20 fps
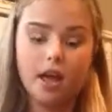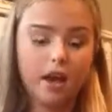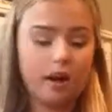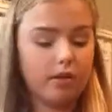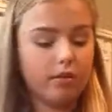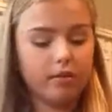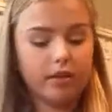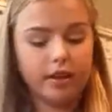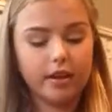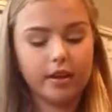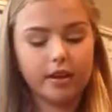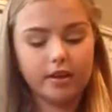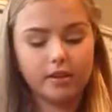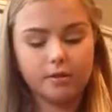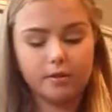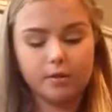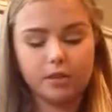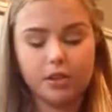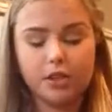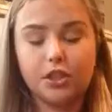And I don't think it
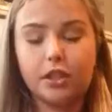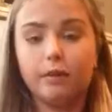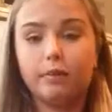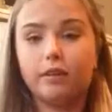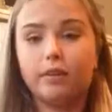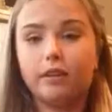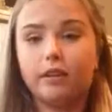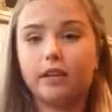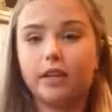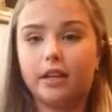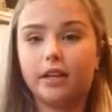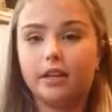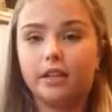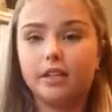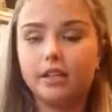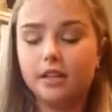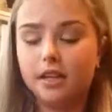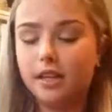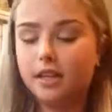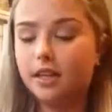gets much cheaper than
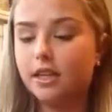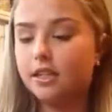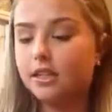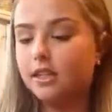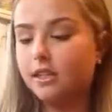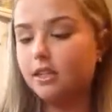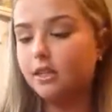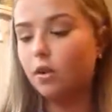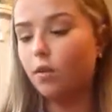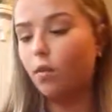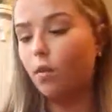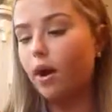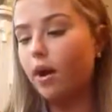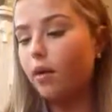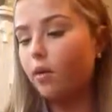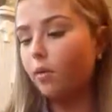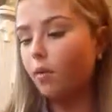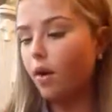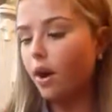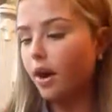this. This is the
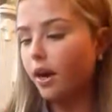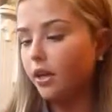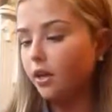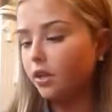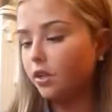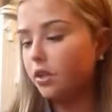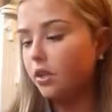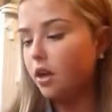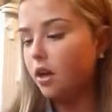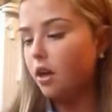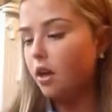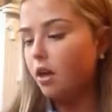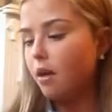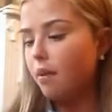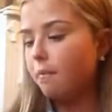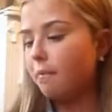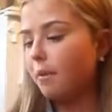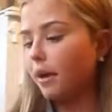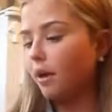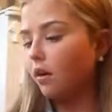Wet n Wild
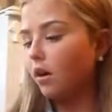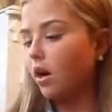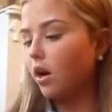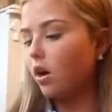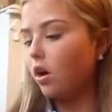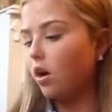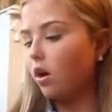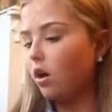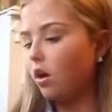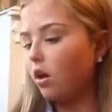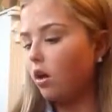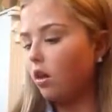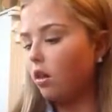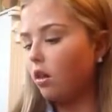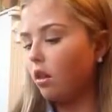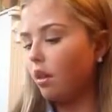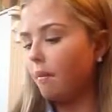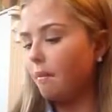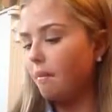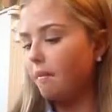Bare It
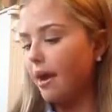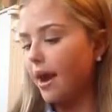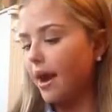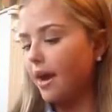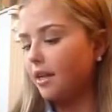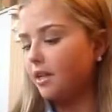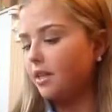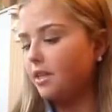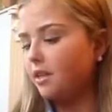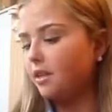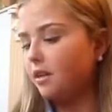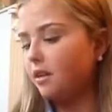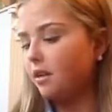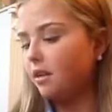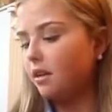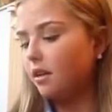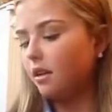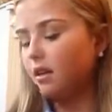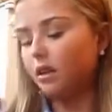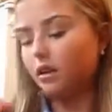All Matte
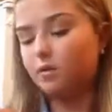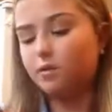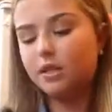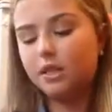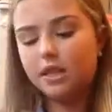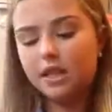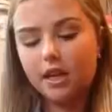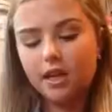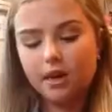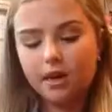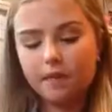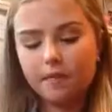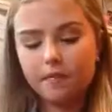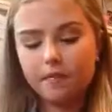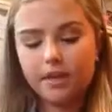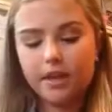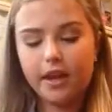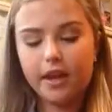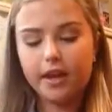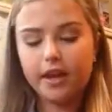Lipstick,
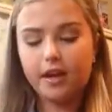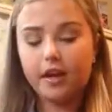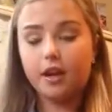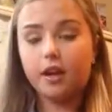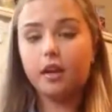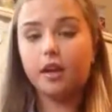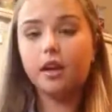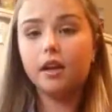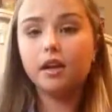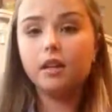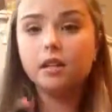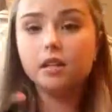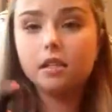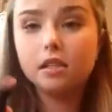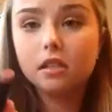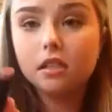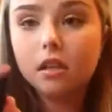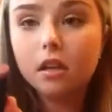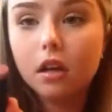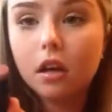and it
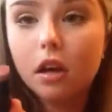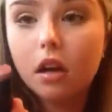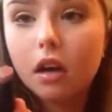is,